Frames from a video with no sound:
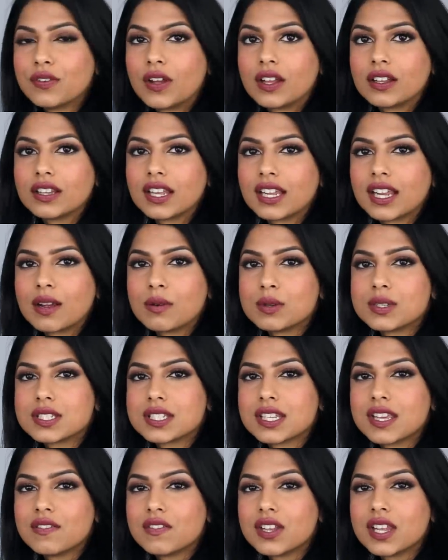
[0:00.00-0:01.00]
felt like I
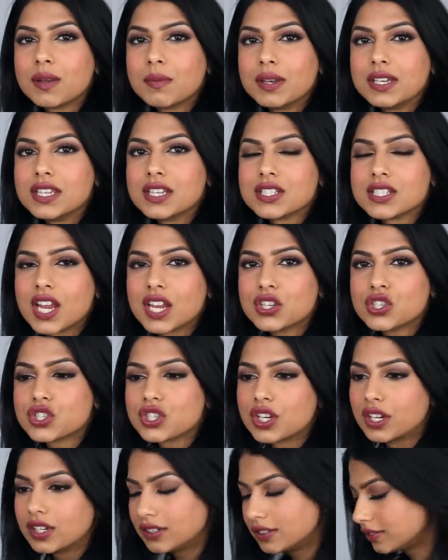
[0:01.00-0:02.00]
wasn't giving him any
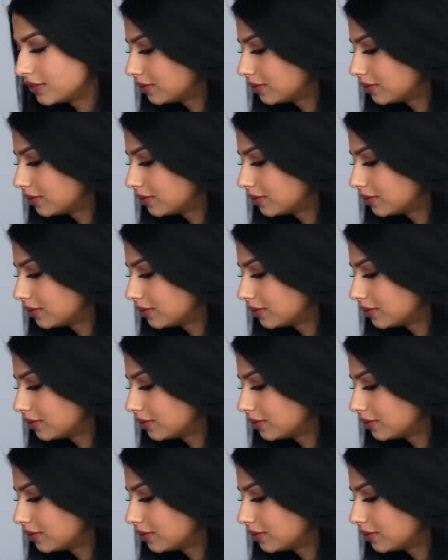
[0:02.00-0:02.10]
attention.